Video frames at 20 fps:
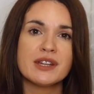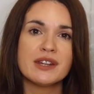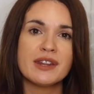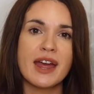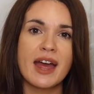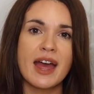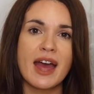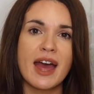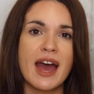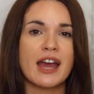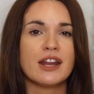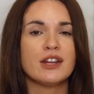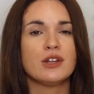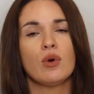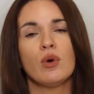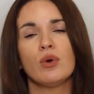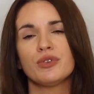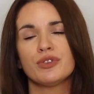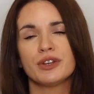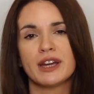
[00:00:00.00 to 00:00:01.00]
there and you
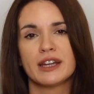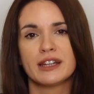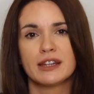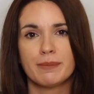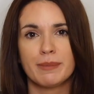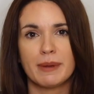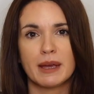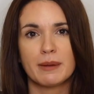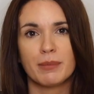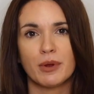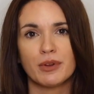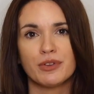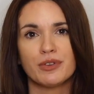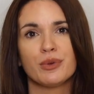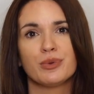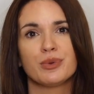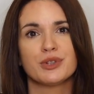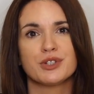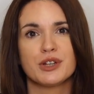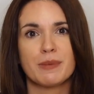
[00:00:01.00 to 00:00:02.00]
also get the big
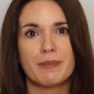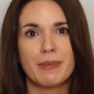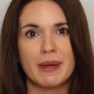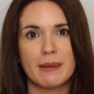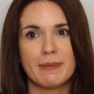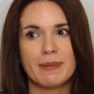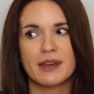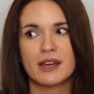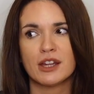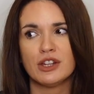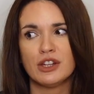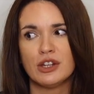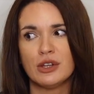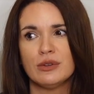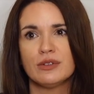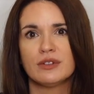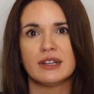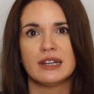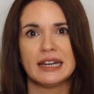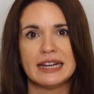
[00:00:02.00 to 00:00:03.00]
bottles which the baby can
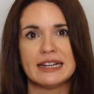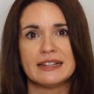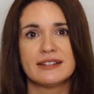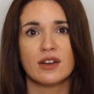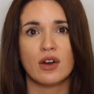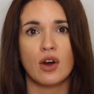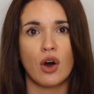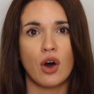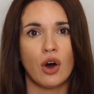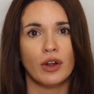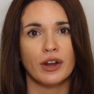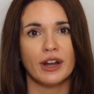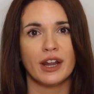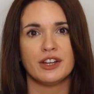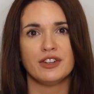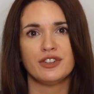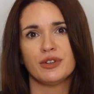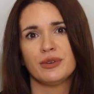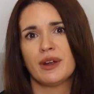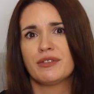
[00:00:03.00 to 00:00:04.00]
use later on and
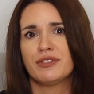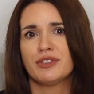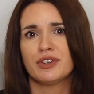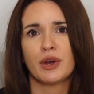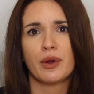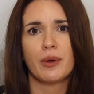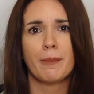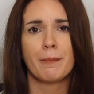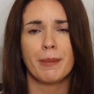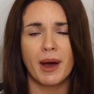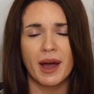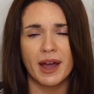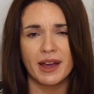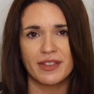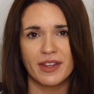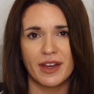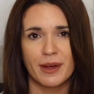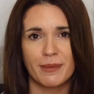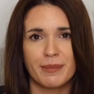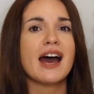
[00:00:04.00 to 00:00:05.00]
you don't have to go and buy
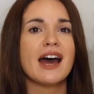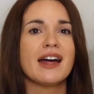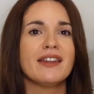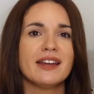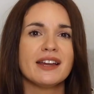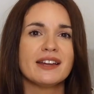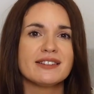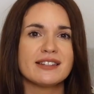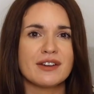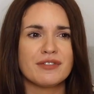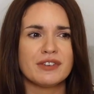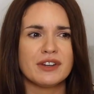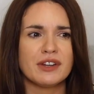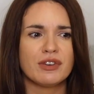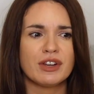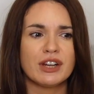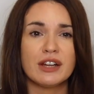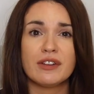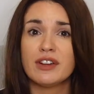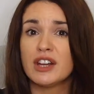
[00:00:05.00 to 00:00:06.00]
them. And they are
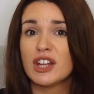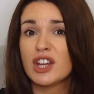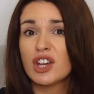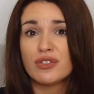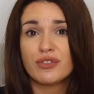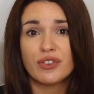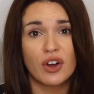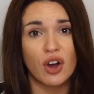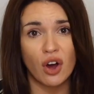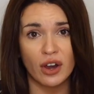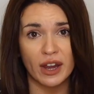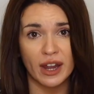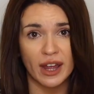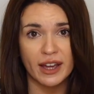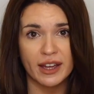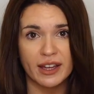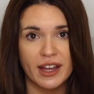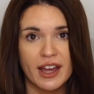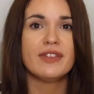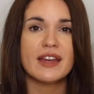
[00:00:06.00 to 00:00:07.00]
definitely really, really good for
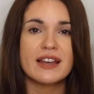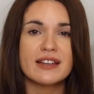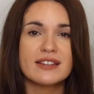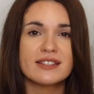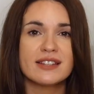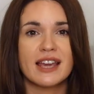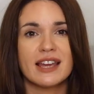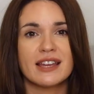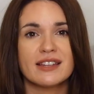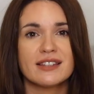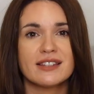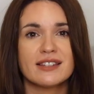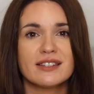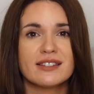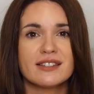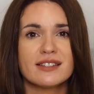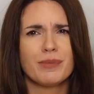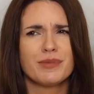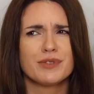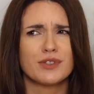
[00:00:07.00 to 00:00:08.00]
colic. This
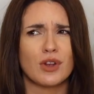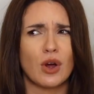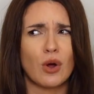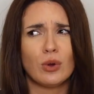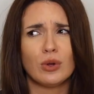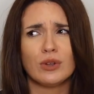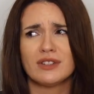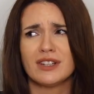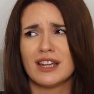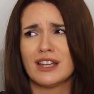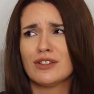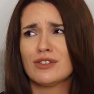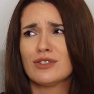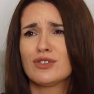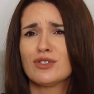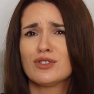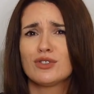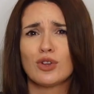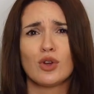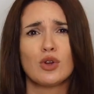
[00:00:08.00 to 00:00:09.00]
is sold in
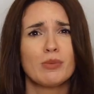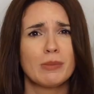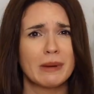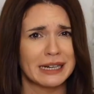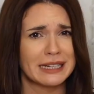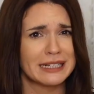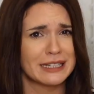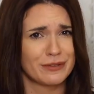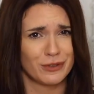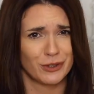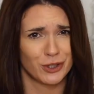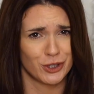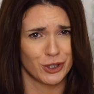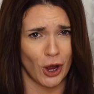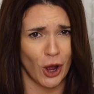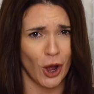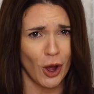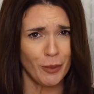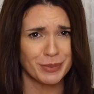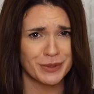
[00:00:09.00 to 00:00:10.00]
so many different
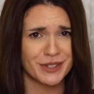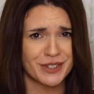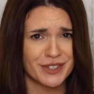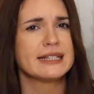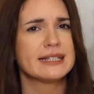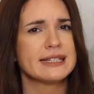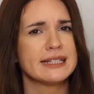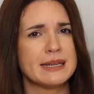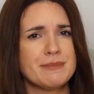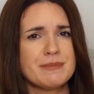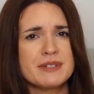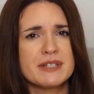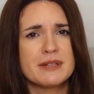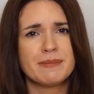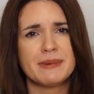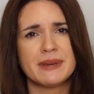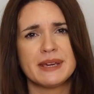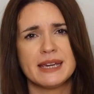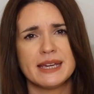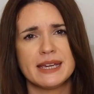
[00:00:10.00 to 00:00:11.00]
shops. It seems to
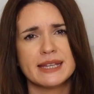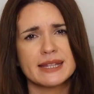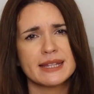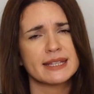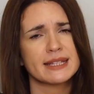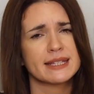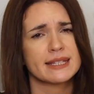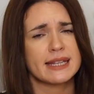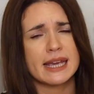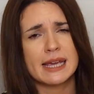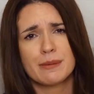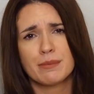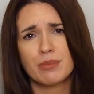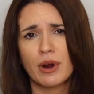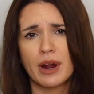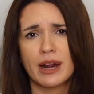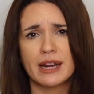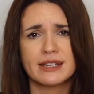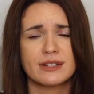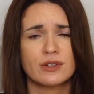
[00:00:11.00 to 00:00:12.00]
be the same
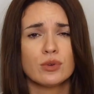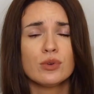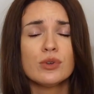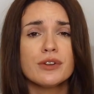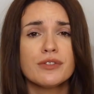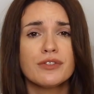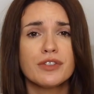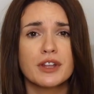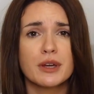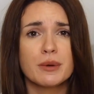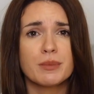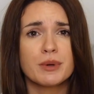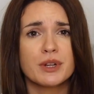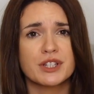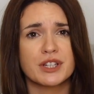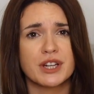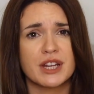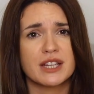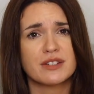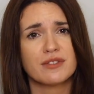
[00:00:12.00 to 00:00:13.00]
price in all of them,
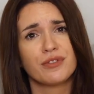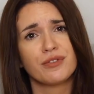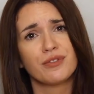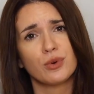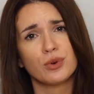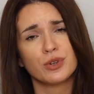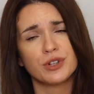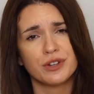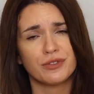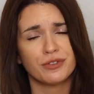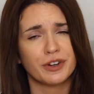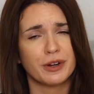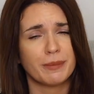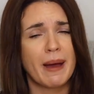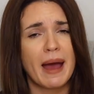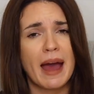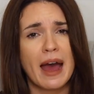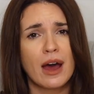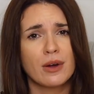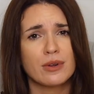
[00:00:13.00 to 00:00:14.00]
which is
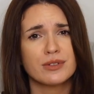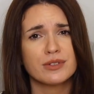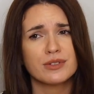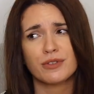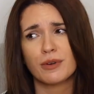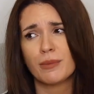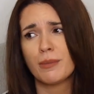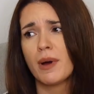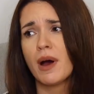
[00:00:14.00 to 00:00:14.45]
£43 from